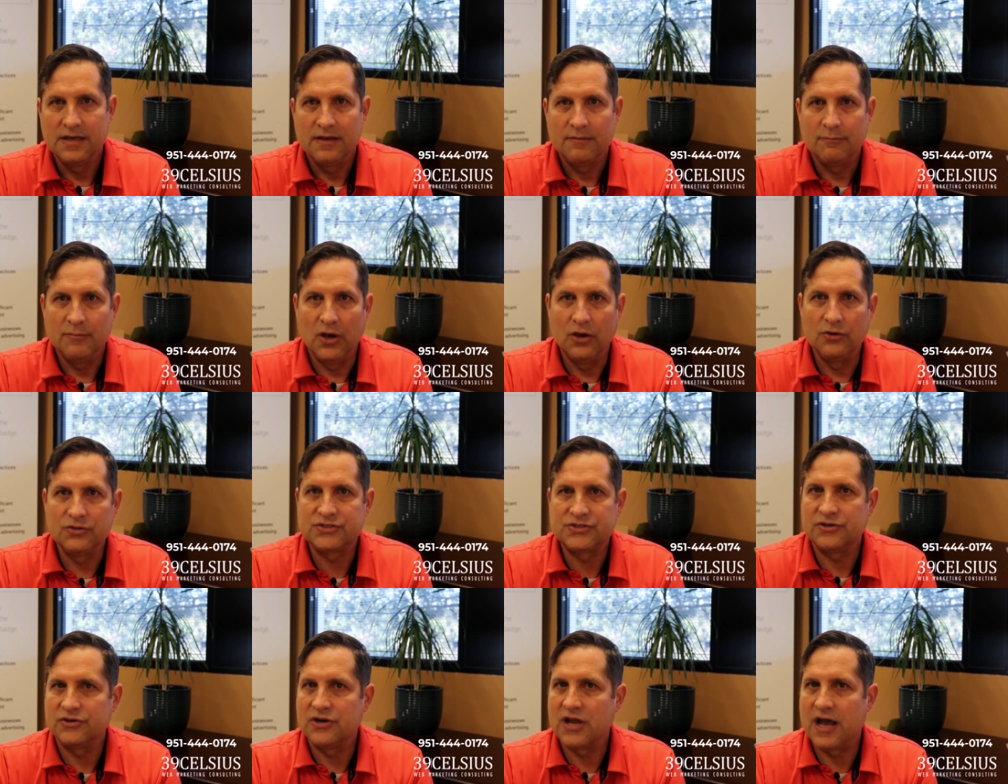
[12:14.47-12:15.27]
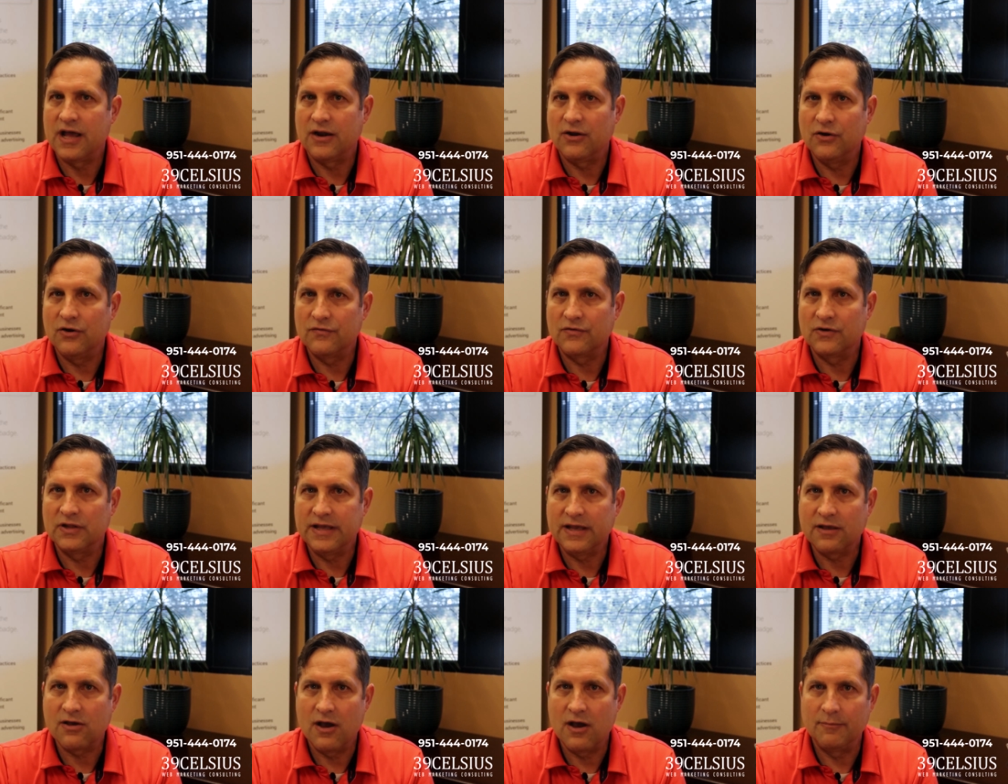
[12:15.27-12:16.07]
Most are not
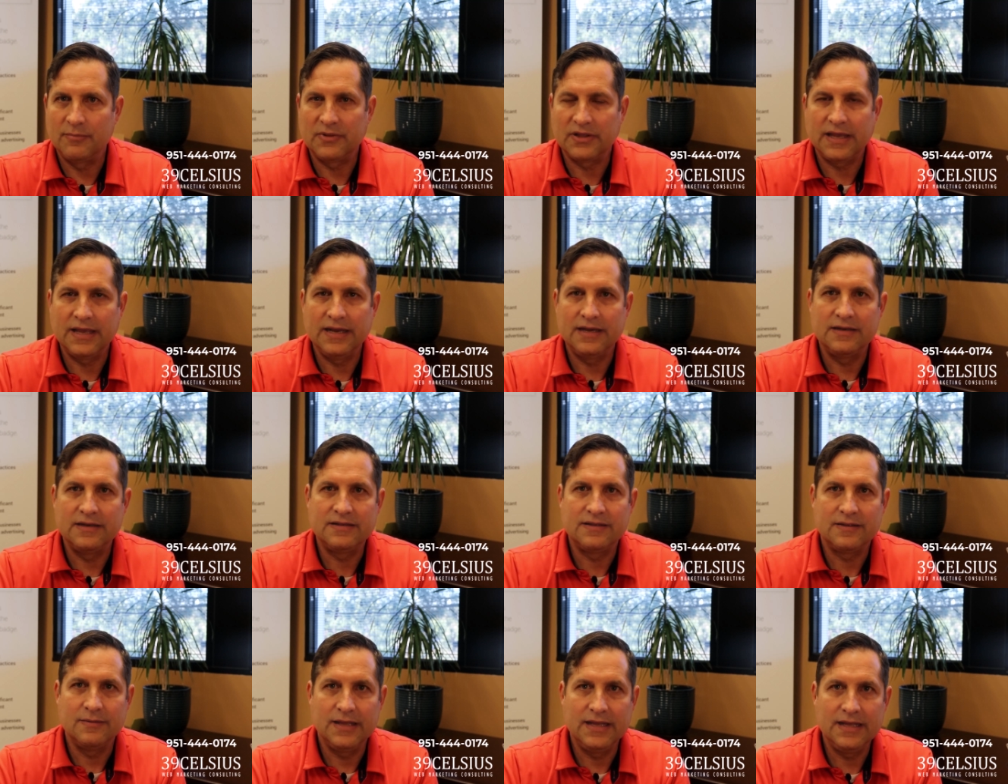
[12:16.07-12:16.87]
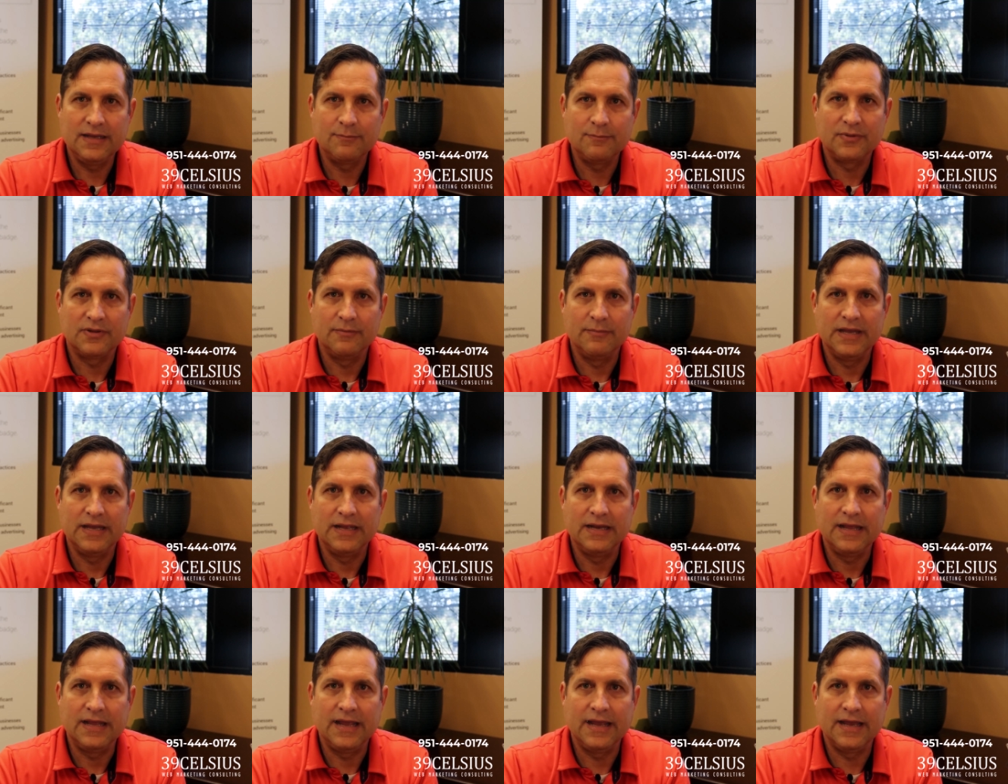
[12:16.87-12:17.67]
overly complicated to
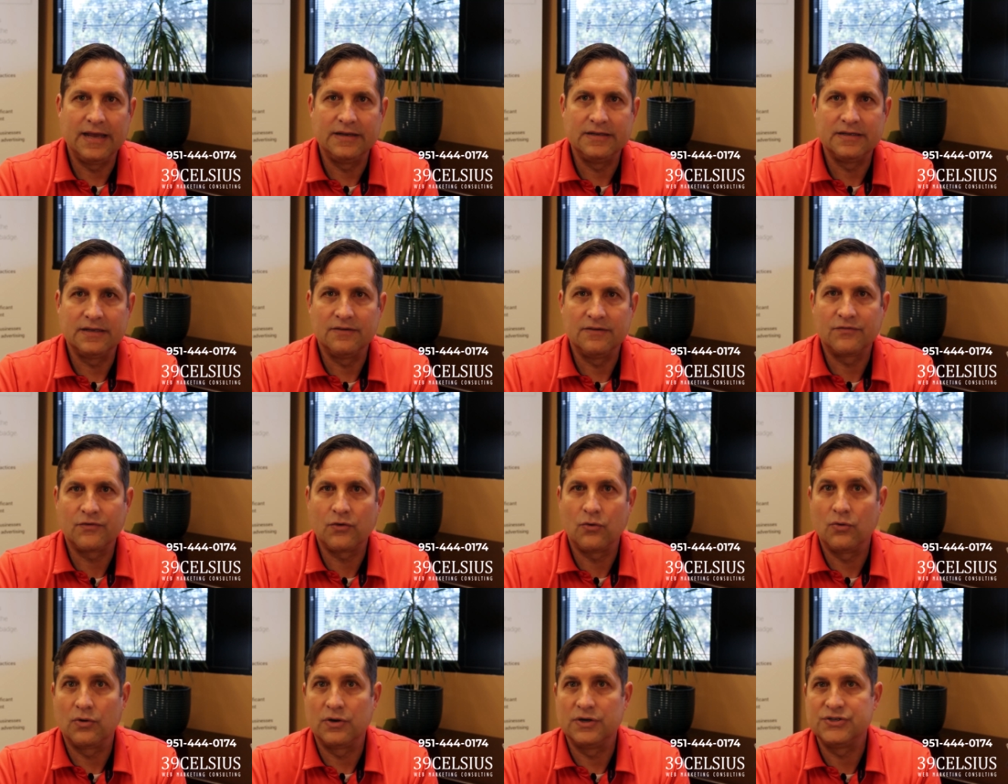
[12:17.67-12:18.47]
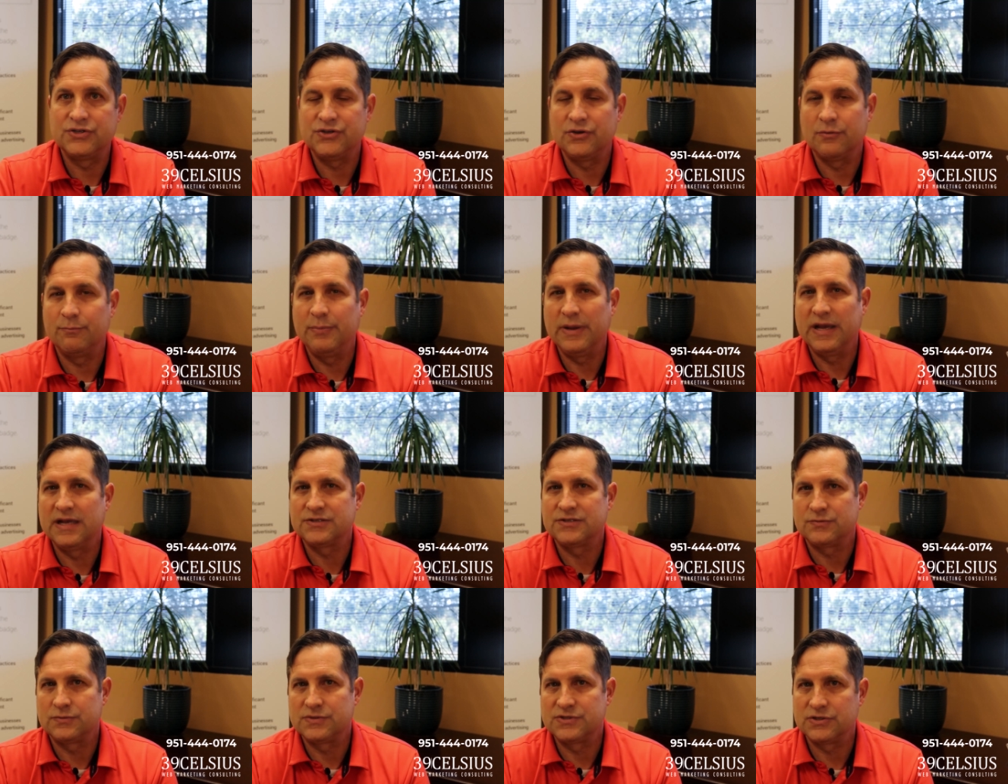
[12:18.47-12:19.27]
implement, and of course, your
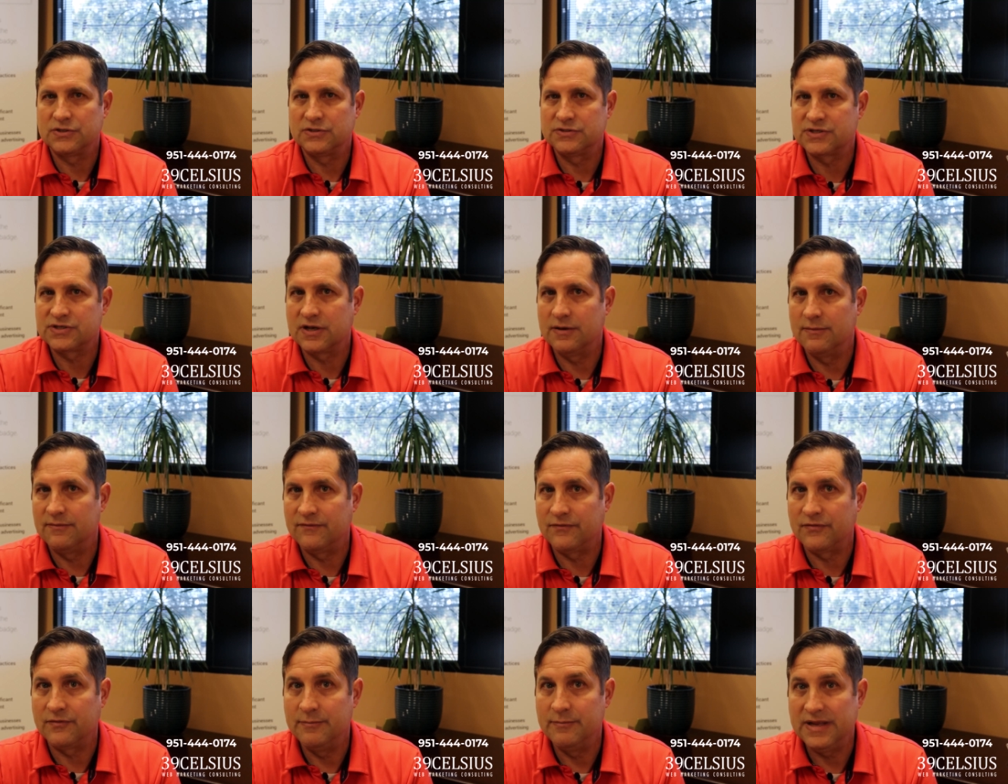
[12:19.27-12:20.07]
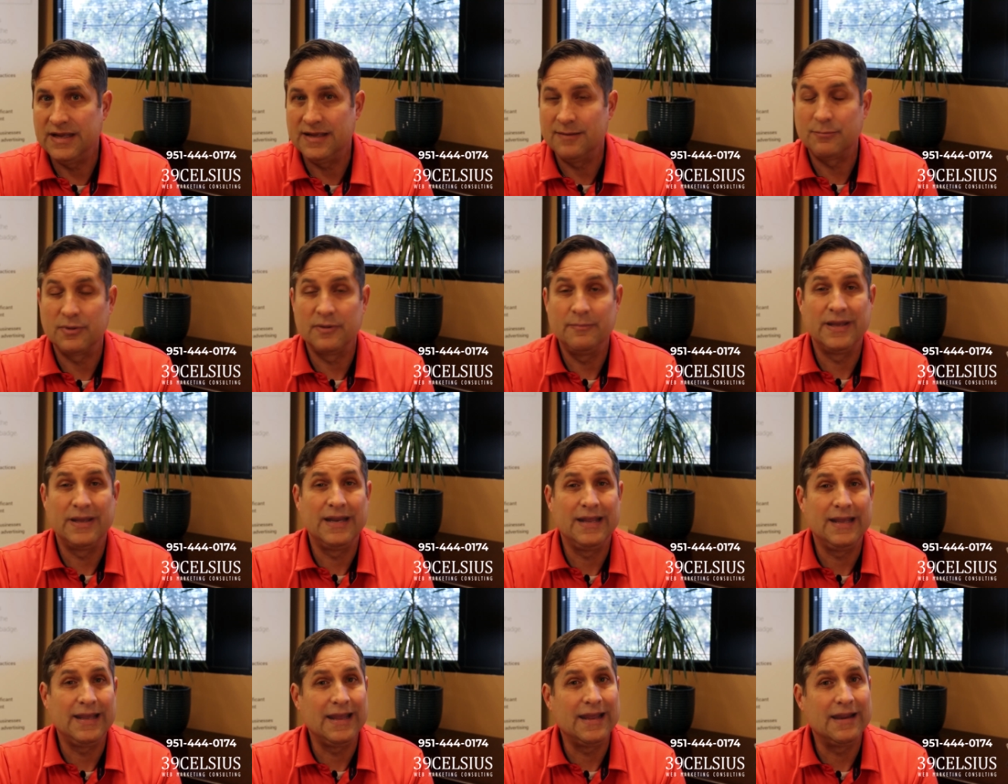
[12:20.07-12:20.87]
best results come from
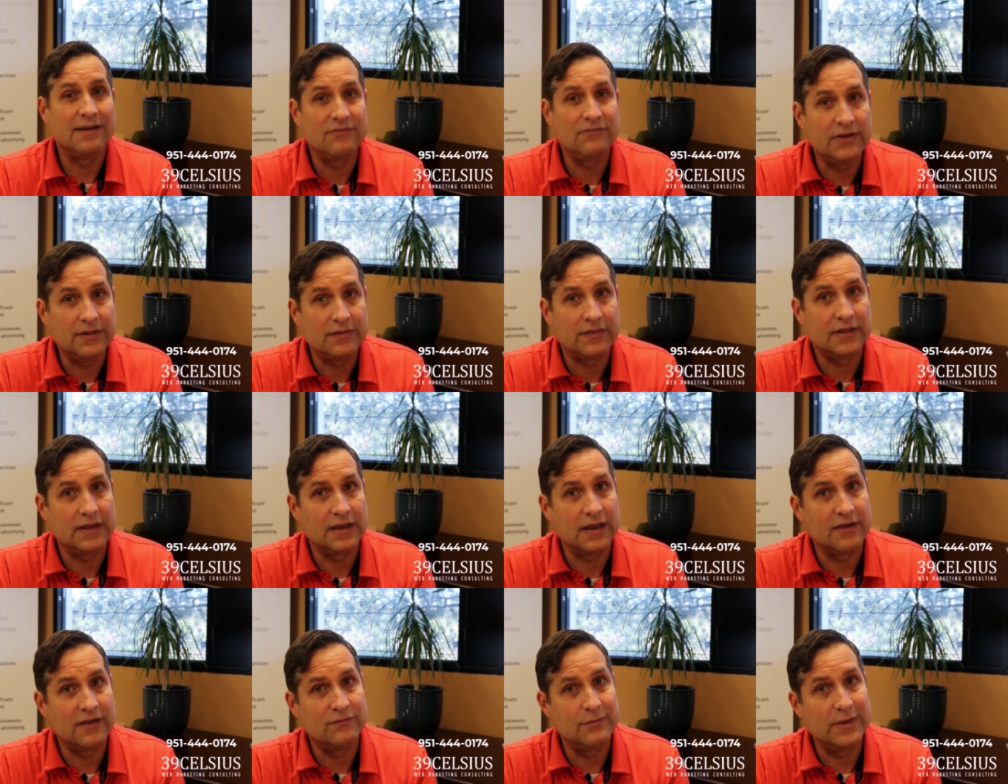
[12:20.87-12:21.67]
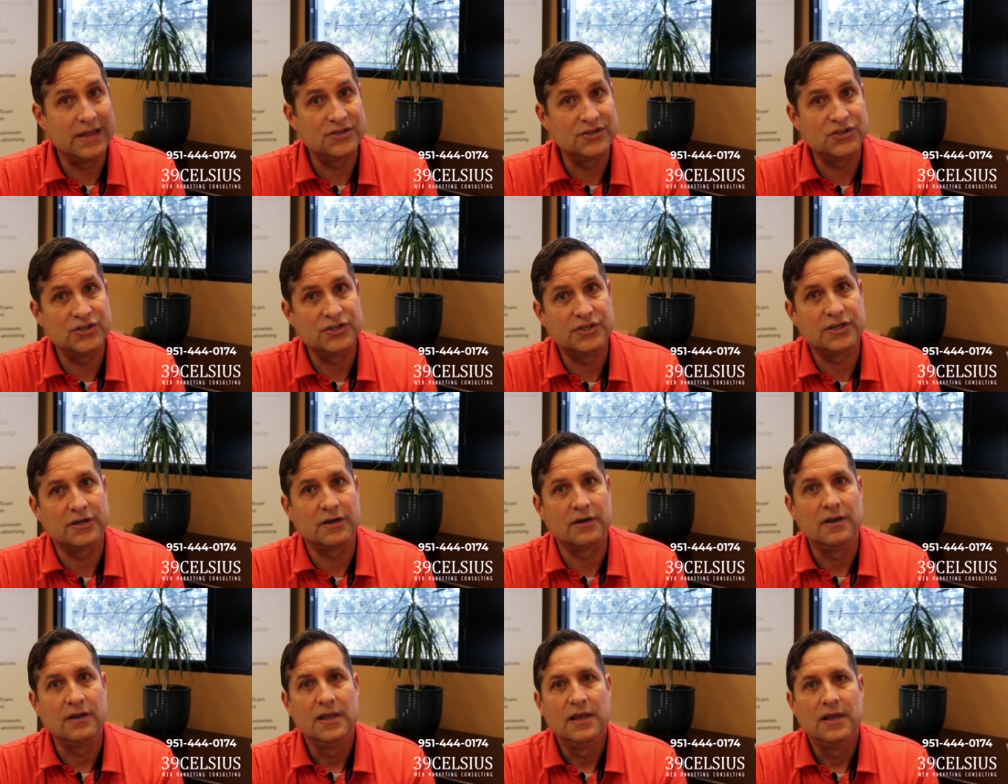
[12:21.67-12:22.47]
implementing everything I've mentioned
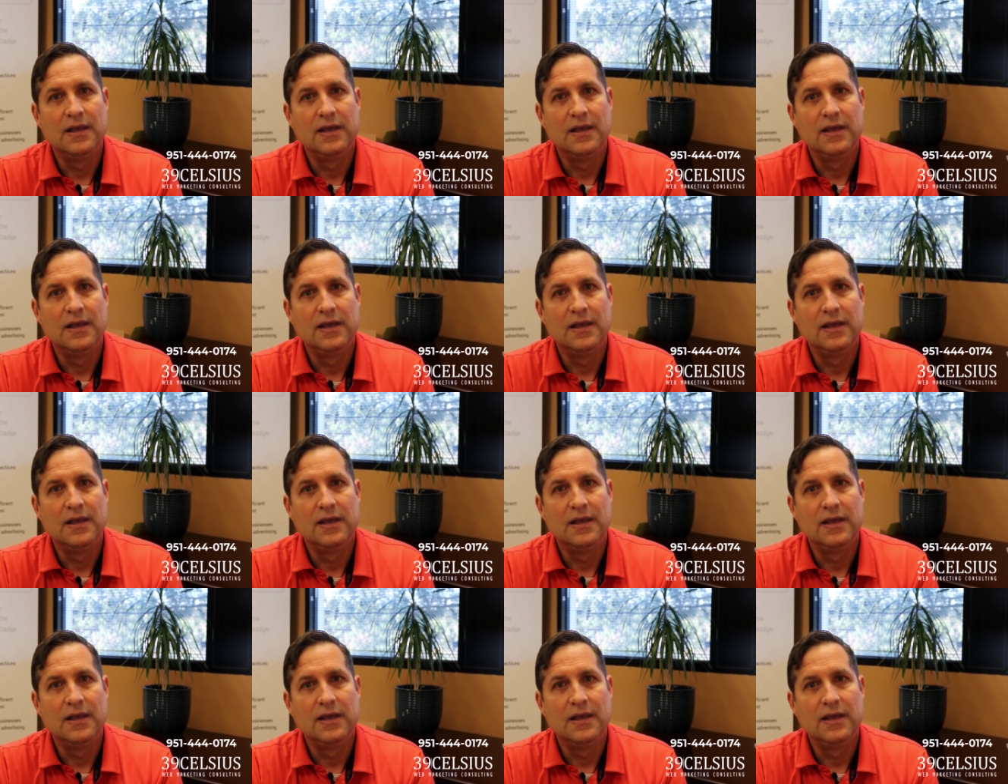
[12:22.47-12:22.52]
here.